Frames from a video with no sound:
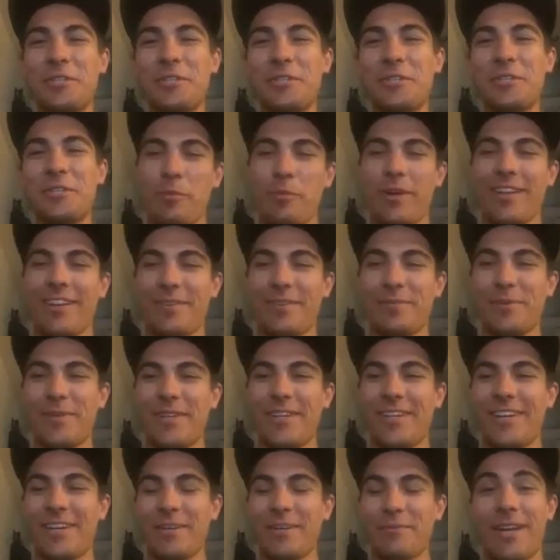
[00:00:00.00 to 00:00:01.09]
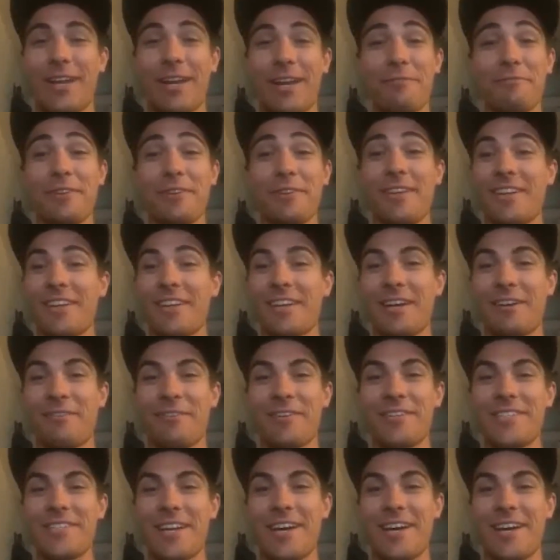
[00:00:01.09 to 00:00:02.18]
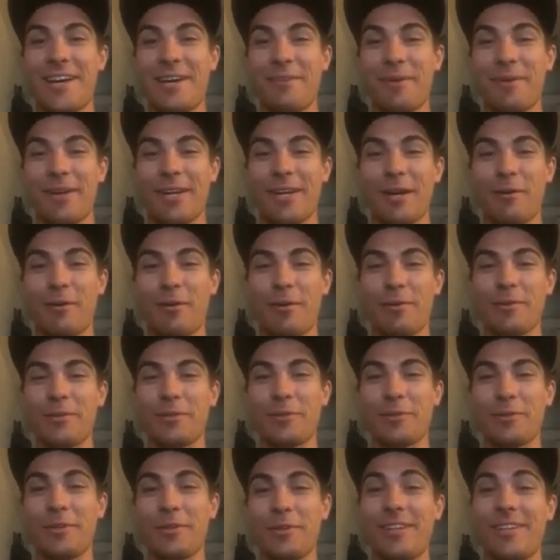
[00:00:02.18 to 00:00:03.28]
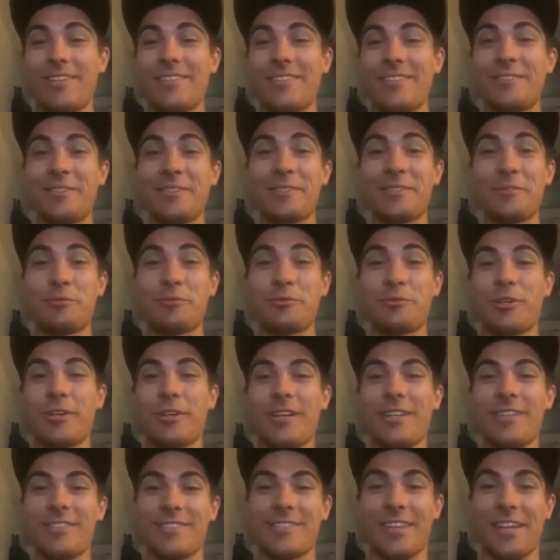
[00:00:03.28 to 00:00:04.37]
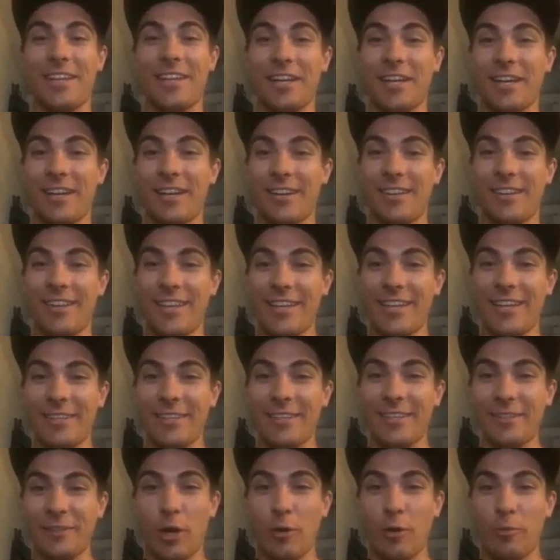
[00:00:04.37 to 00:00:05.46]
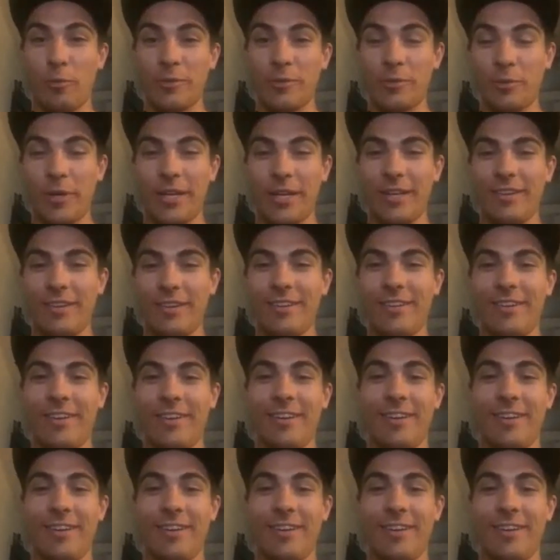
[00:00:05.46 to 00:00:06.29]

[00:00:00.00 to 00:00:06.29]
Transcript: I tell everybody, I'm like, man, I feel like every time I come up to some trees that I gotta like go between,